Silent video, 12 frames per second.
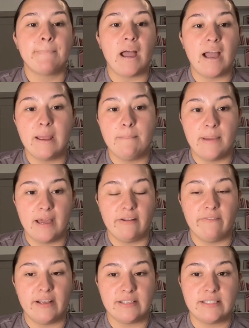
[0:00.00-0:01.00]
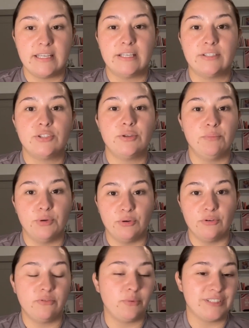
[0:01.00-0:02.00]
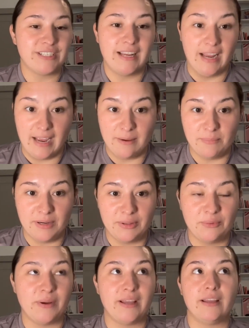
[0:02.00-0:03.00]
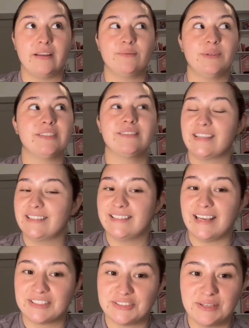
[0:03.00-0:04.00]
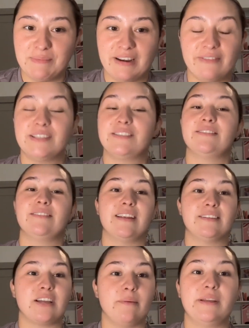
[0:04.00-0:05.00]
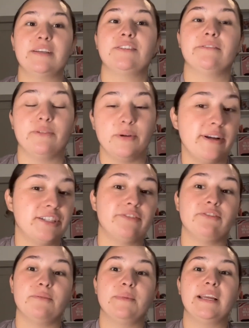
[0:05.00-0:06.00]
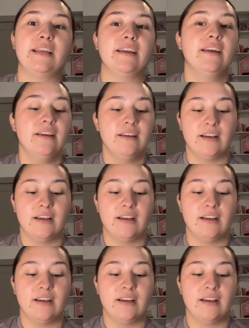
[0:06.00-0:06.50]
I am manifesting to move, which I am, by the way, which is actually a manifestation that is coming into fruition for me.